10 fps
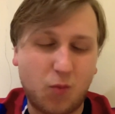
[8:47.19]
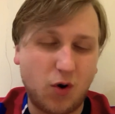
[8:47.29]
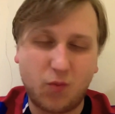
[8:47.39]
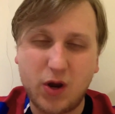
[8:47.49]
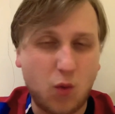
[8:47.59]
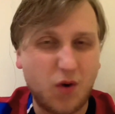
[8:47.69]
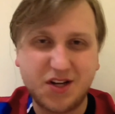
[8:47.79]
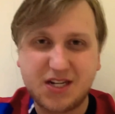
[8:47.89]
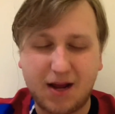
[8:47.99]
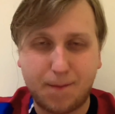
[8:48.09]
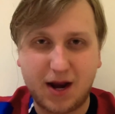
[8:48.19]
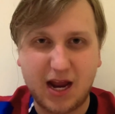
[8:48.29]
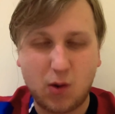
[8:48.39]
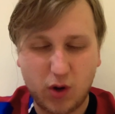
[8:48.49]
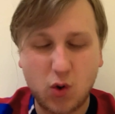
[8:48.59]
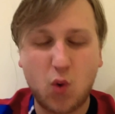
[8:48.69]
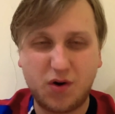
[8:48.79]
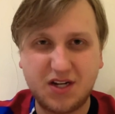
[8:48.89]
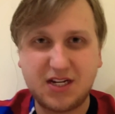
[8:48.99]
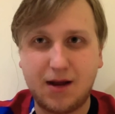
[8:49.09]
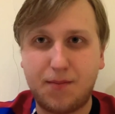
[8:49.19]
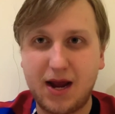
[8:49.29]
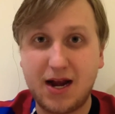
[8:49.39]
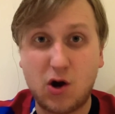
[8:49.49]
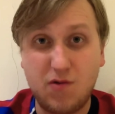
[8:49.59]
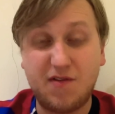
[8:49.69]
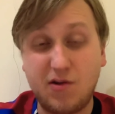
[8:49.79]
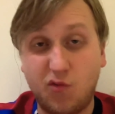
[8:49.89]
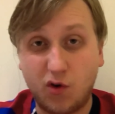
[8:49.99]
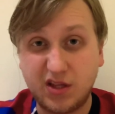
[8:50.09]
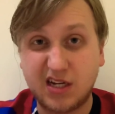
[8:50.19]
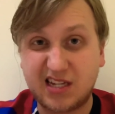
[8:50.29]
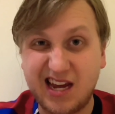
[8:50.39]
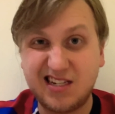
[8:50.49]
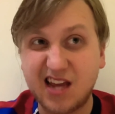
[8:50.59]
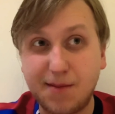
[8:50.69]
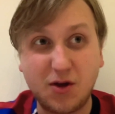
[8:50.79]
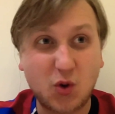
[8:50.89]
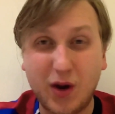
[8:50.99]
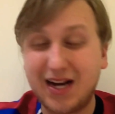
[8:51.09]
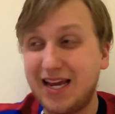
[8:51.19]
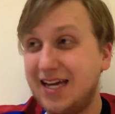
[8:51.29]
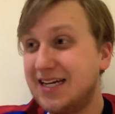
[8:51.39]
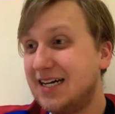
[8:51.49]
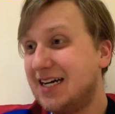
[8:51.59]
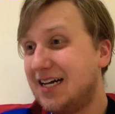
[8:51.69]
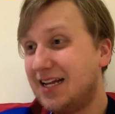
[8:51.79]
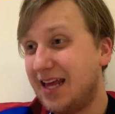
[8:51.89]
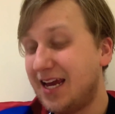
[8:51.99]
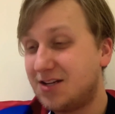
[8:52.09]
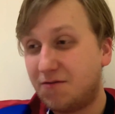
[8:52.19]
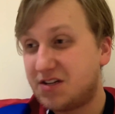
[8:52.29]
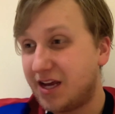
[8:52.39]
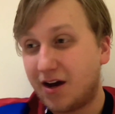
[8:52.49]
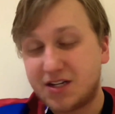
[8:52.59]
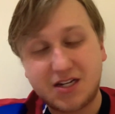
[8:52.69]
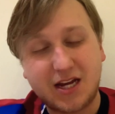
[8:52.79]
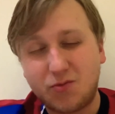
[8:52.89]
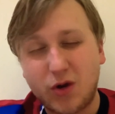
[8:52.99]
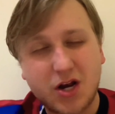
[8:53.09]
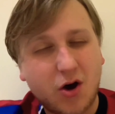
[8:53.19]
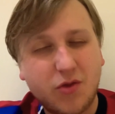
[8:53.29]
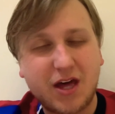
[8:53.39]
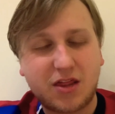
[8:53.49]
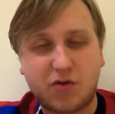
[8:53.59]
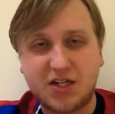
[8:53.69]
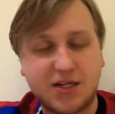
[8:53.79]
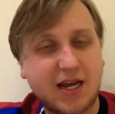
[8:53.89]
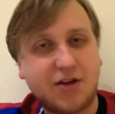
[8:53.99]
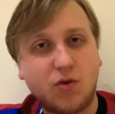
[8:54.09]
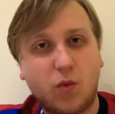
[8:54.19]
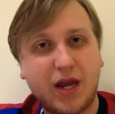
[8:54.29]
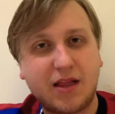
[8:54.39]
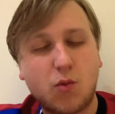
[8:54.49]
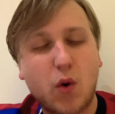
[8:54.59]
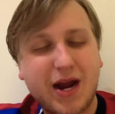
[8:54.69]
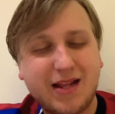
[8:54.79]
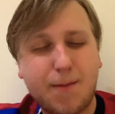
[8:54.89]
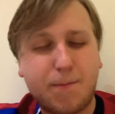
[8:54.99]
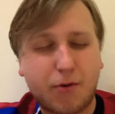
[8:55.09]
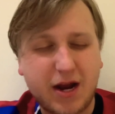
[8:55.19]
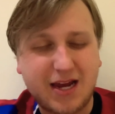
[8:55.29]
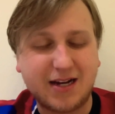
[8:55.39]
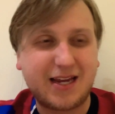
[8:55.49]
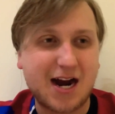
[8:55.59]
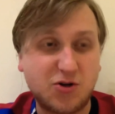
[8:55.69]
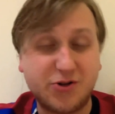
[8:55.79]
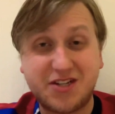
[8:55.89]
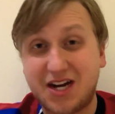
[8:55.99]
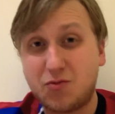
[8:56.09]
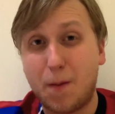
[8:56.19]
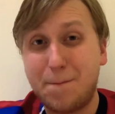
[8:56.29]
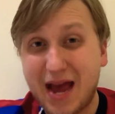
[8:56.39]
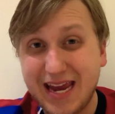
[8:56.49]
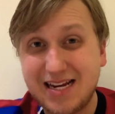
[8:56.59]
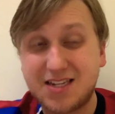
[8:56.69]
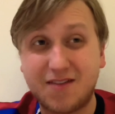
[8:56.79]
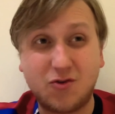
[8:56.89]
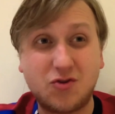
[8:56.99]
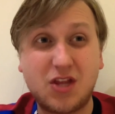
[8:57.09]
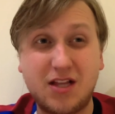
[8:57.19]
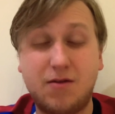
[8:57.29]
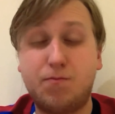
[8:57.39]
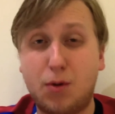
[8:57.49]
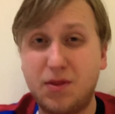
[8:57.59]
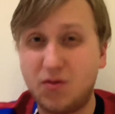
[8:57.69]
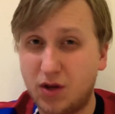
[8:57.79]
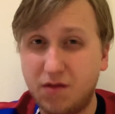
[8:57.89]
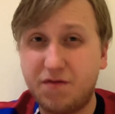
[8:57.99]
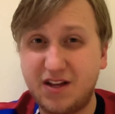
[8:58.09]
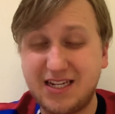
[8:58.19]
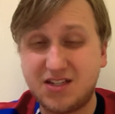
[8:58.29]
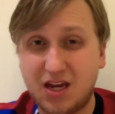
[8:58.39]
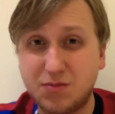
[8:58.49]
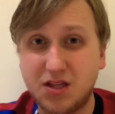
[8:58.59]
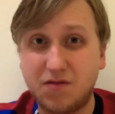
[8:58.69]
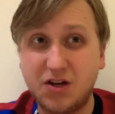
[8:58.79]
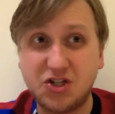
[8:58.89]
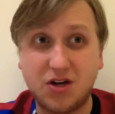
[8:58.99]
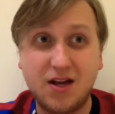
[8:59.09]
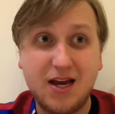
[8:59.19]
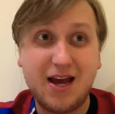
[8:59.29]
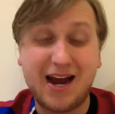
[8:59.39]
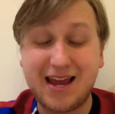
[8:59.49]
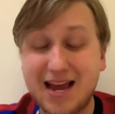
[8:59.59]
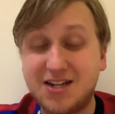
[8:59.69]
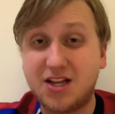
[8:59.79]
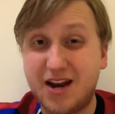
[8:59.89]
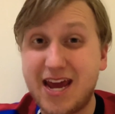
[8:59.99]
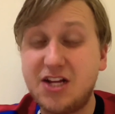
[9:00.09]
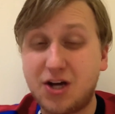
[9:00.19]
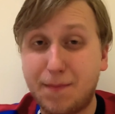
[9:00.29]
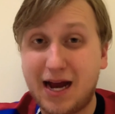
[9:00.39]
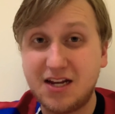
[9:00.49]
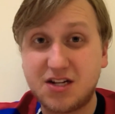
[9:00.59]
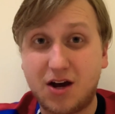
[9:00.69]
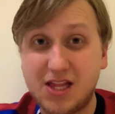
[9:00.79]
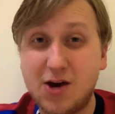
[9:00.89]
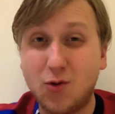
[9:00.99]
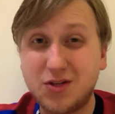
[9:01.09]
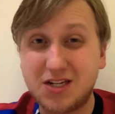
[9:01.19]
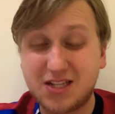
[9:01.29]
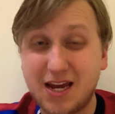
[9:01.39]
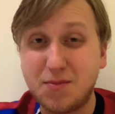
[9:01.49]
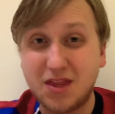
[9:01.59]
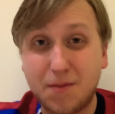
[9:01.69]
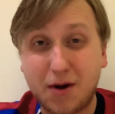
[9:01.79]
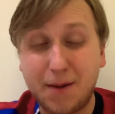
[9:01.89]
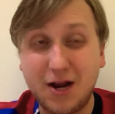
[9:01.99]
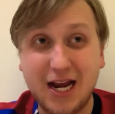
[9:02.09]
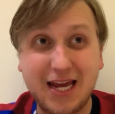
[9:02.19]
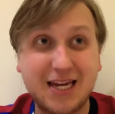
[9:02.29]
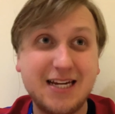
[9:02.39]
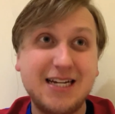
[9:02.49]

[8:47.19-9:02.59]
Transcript: we all want to see him play. We all want to see him play. And hopefully Roy does get his debut quickly. Leeds, obviously, as I said, we know their threats are down the wing. The way they break and counter-attack with pace, they're probably one of the fittest teams in the division. And against an ageing Palace side, the oldest team in the Premier League,